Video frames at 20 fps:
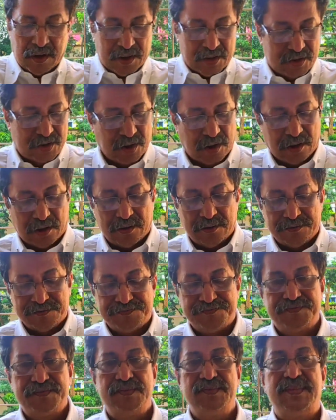So
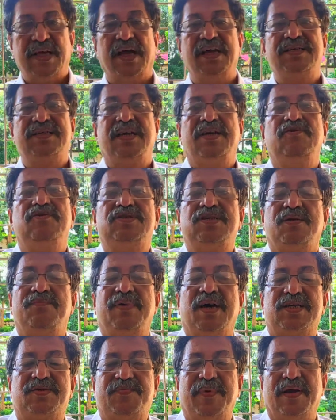there is a huge
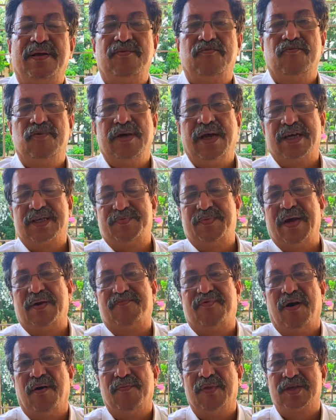investment we
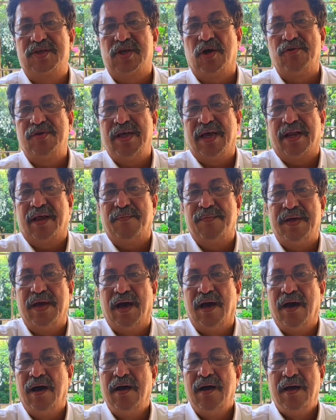expect from the Saudi Arabia.